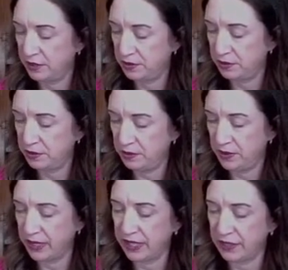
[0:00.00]
Ooh,
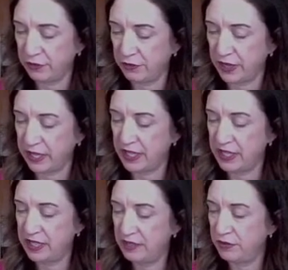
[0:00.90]
I got a
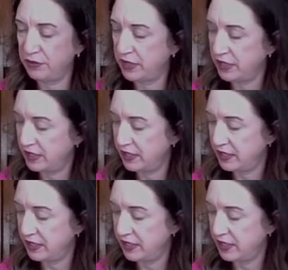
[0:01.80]
5
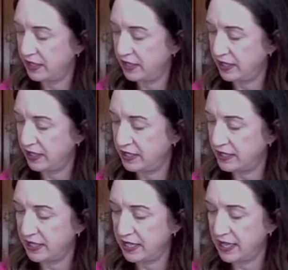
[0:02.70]
and
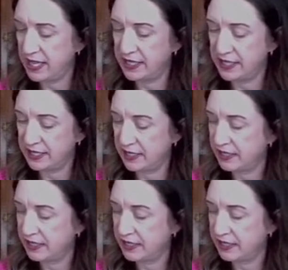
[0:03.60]
an 8.